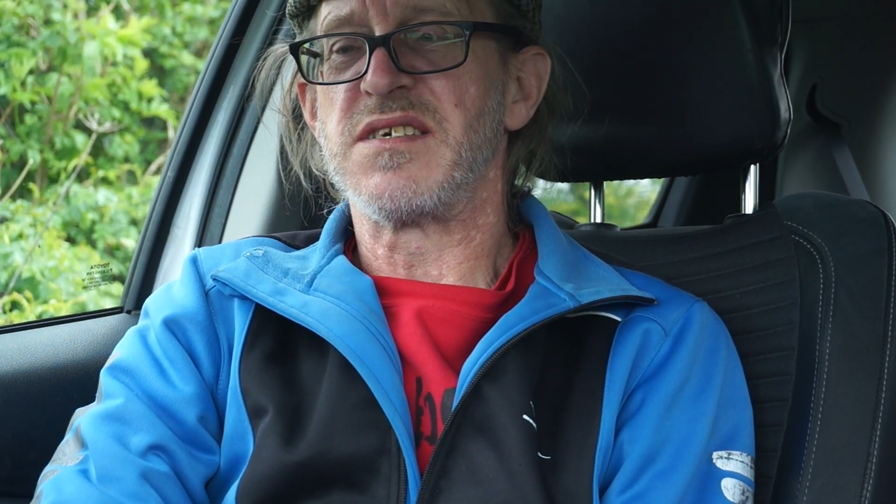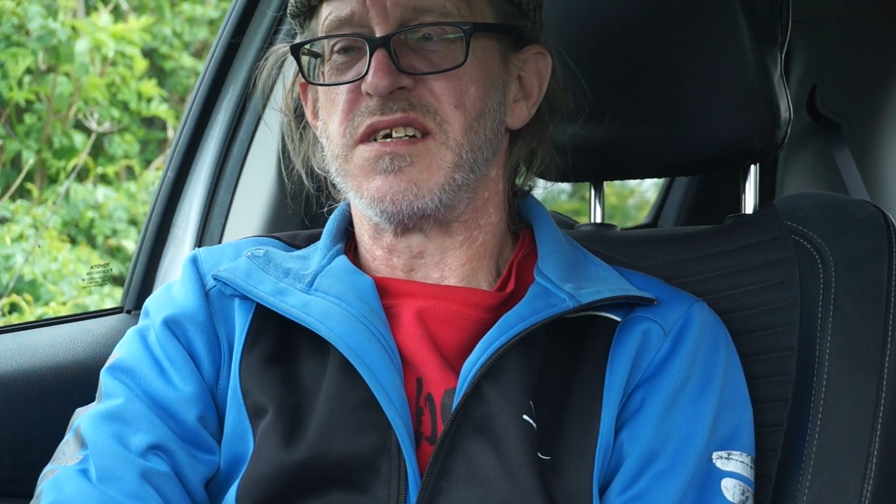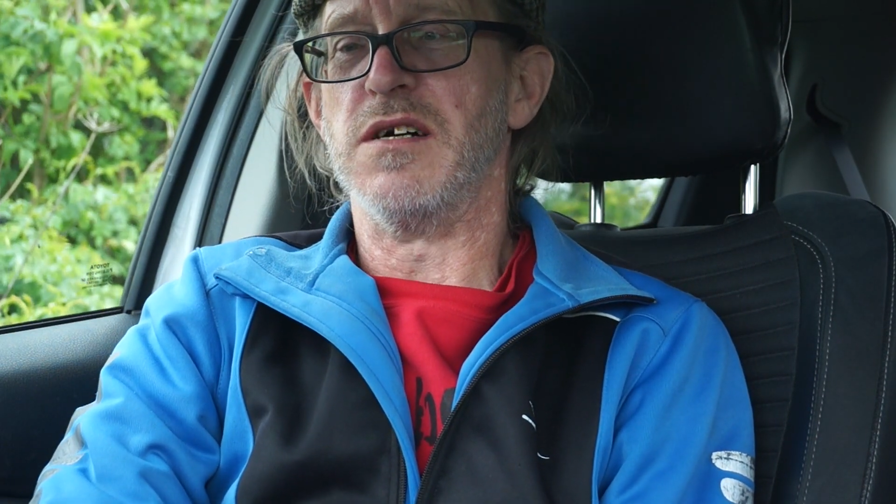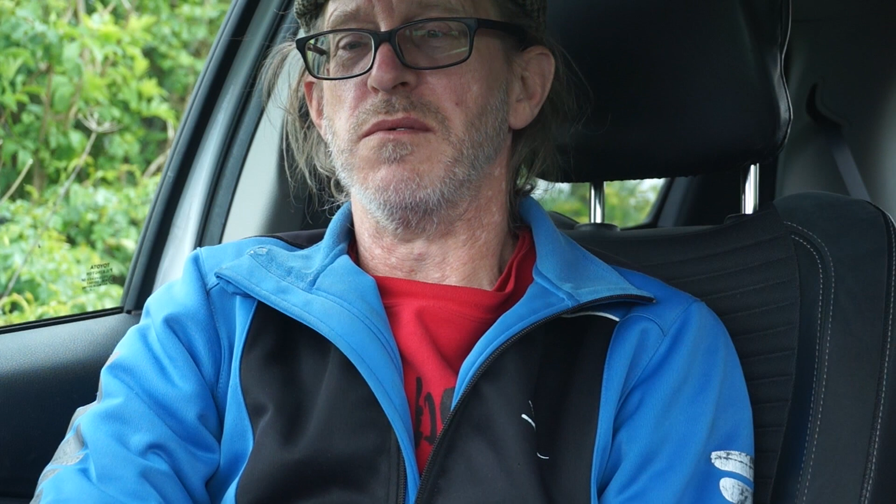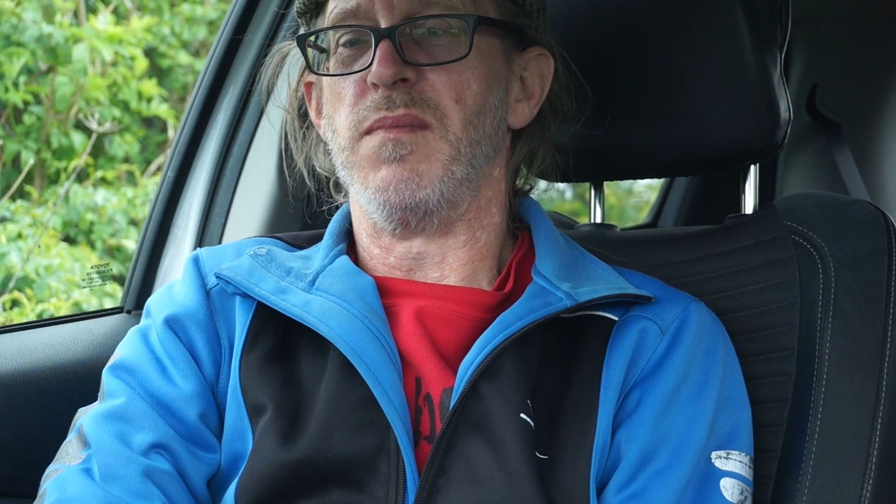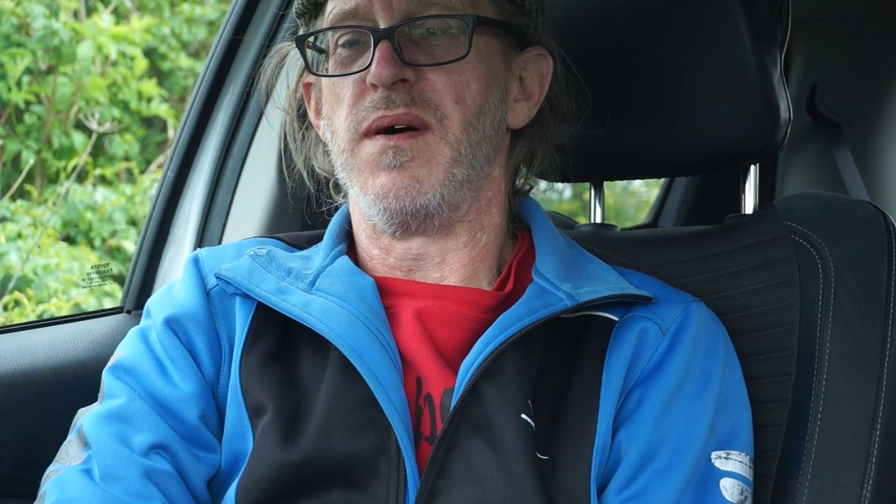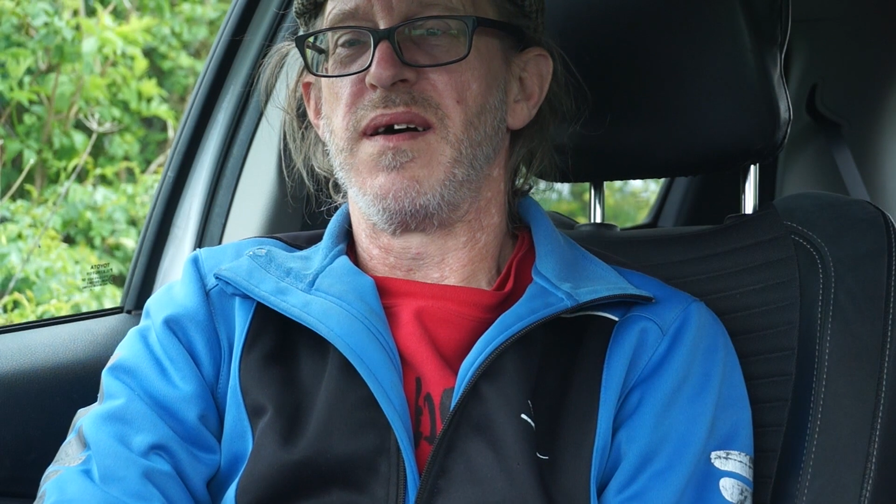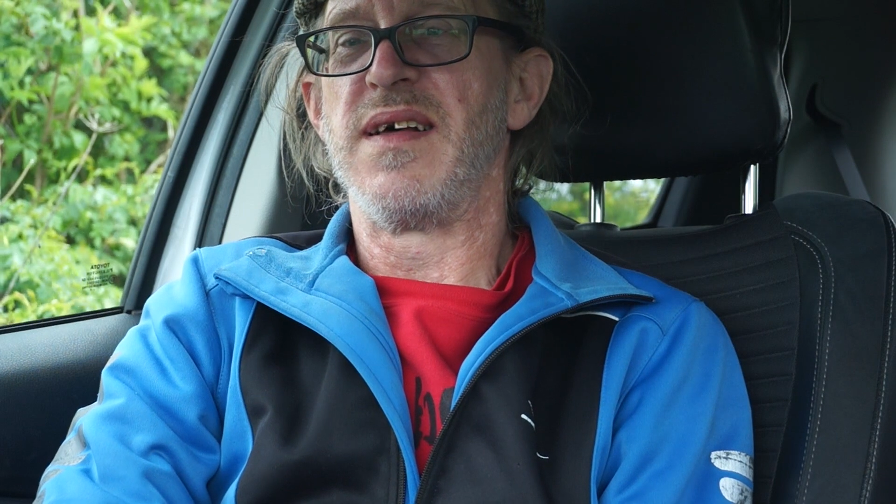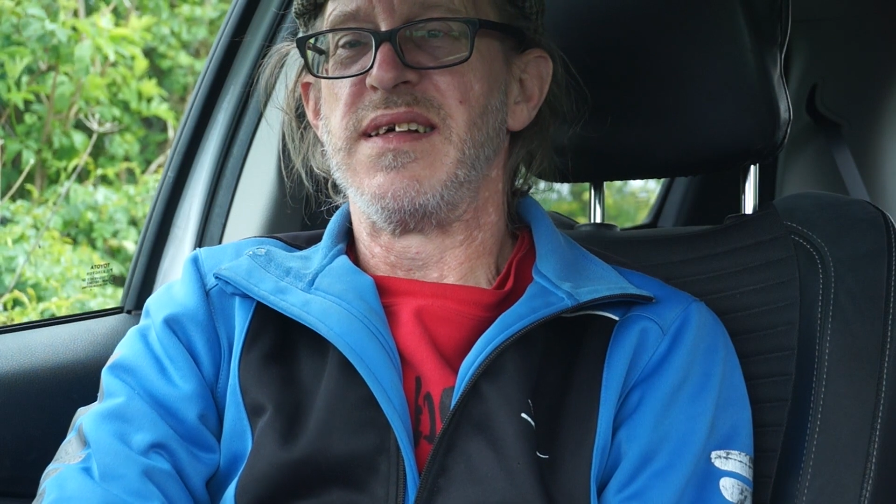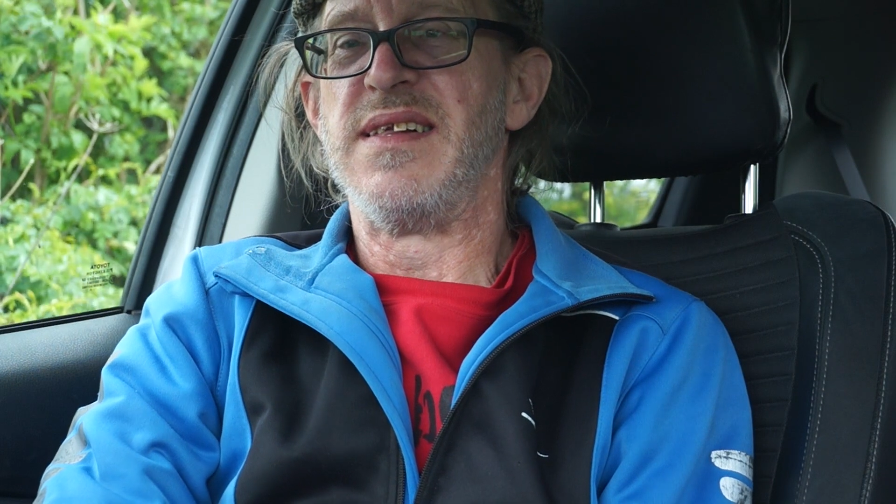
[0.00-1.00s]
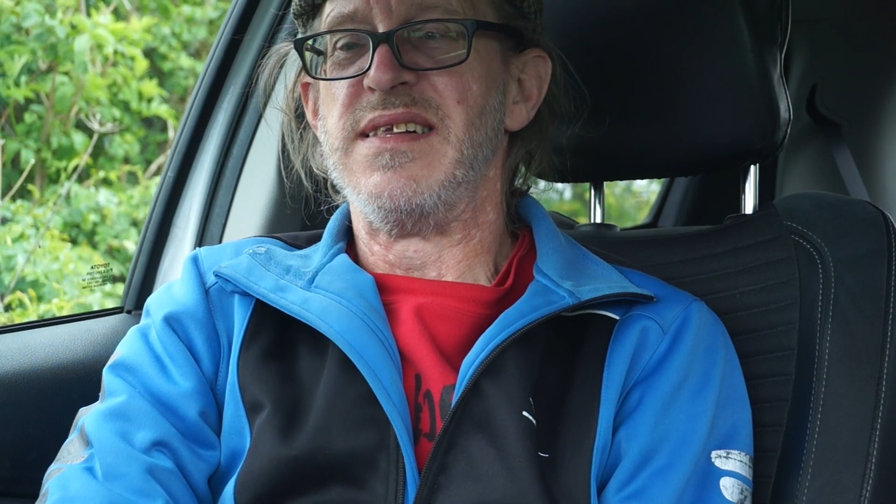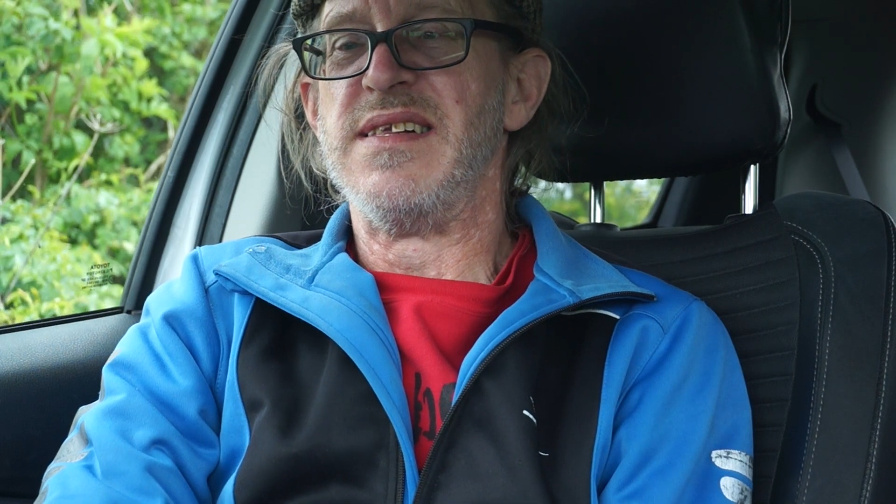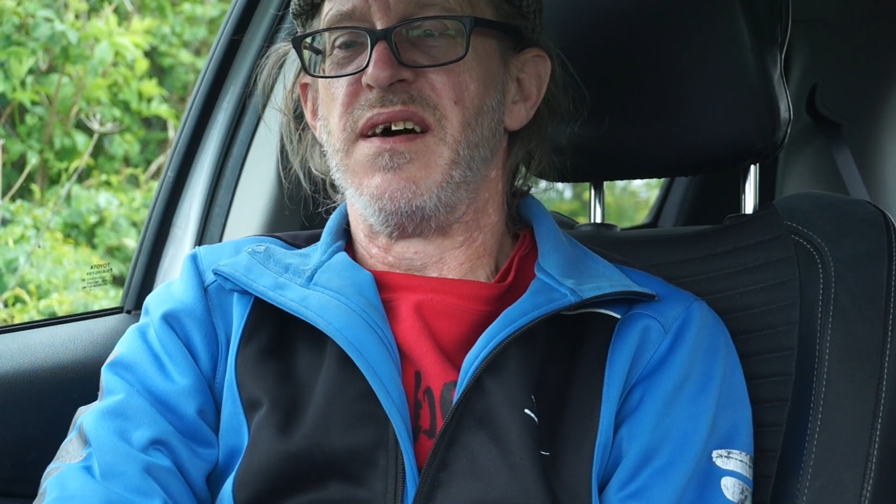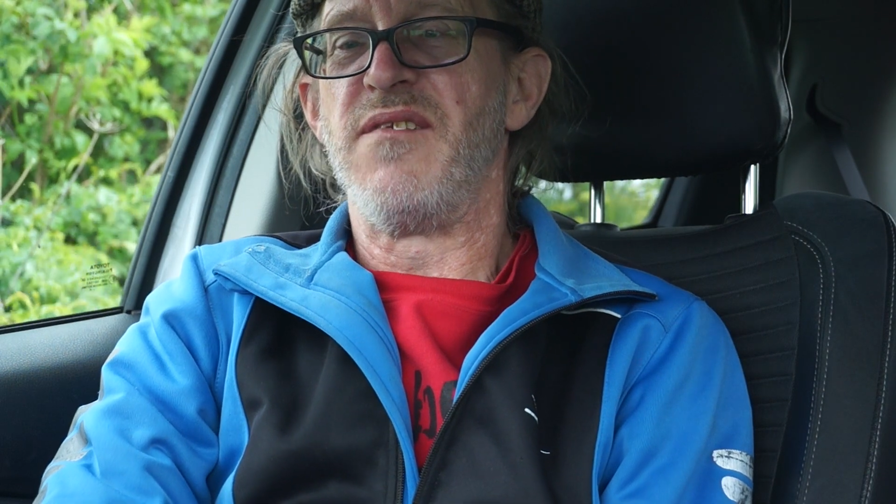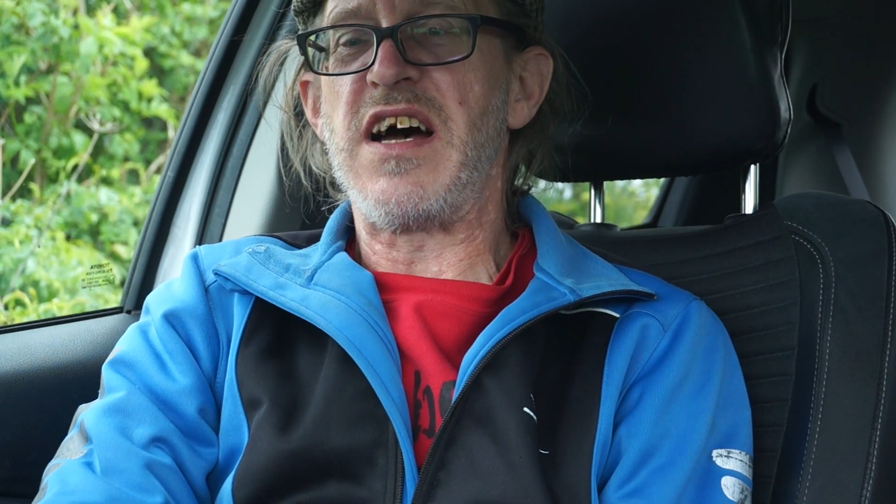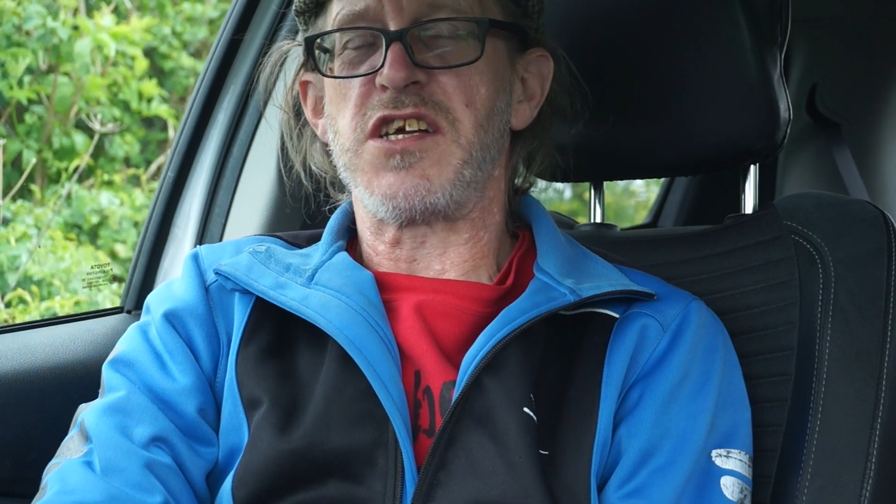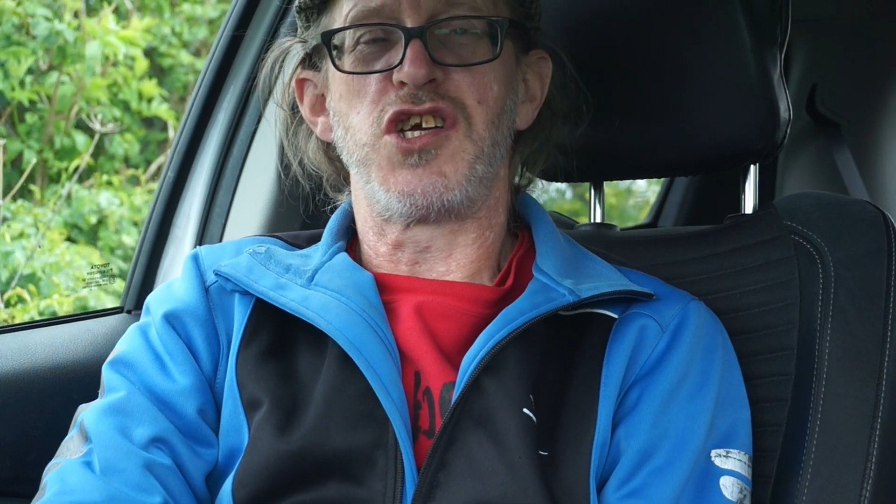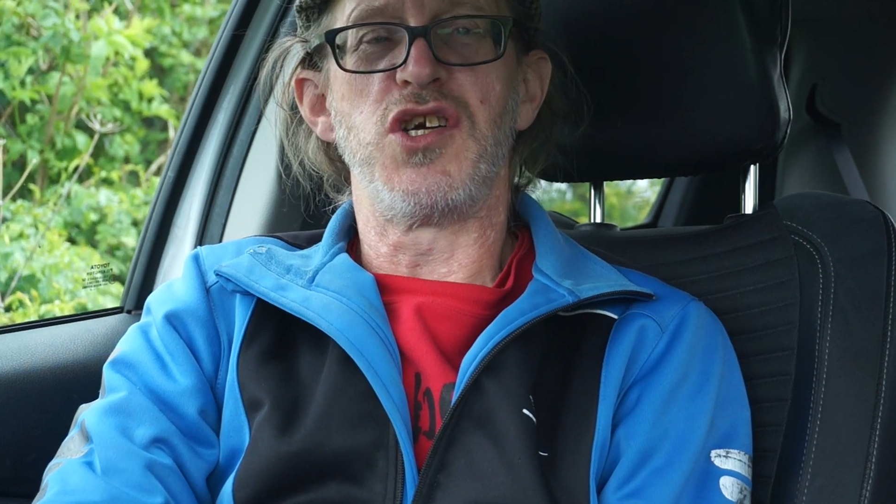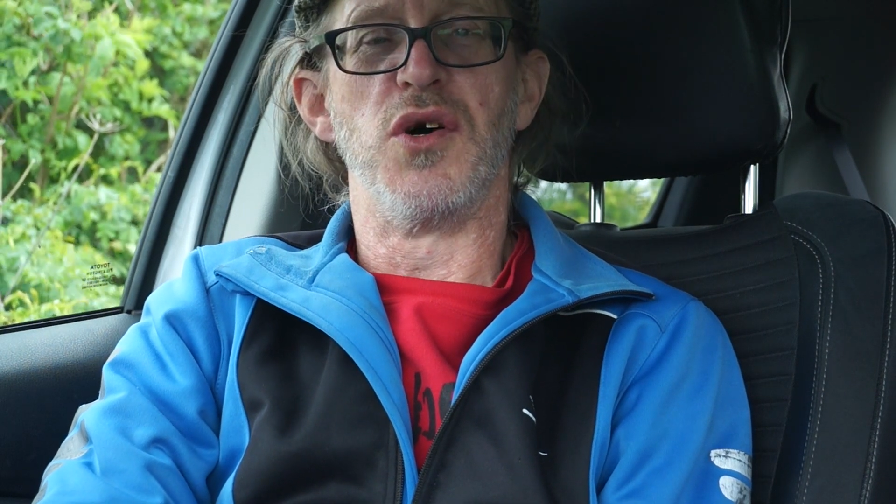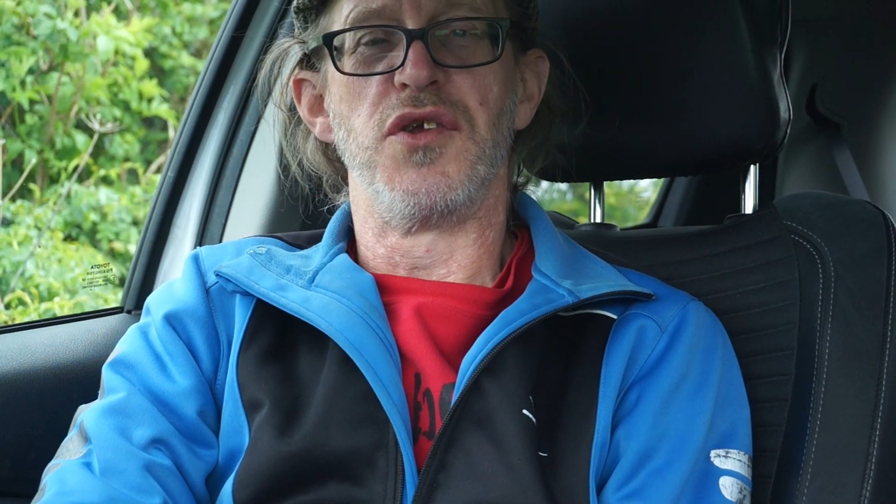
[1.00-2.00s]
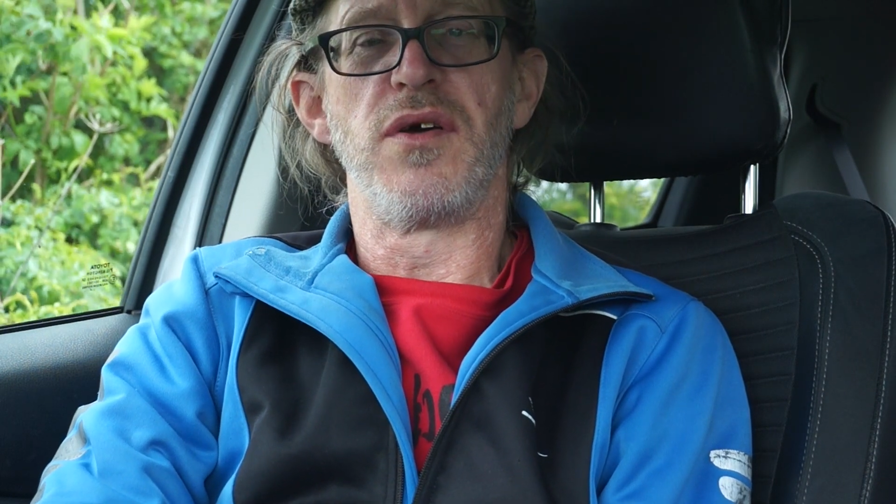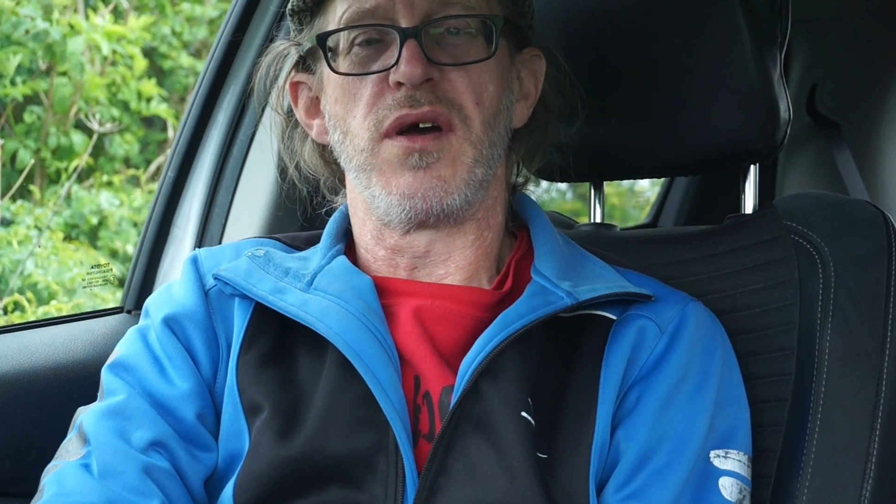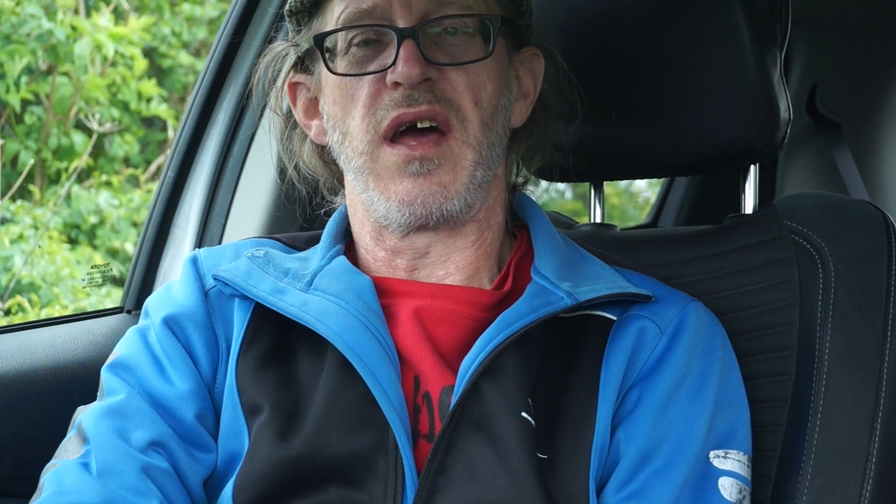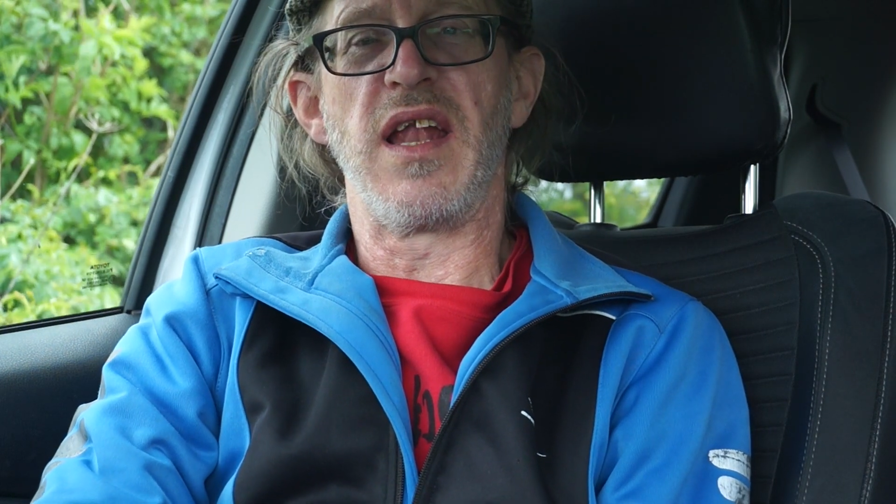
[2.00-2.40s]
So that should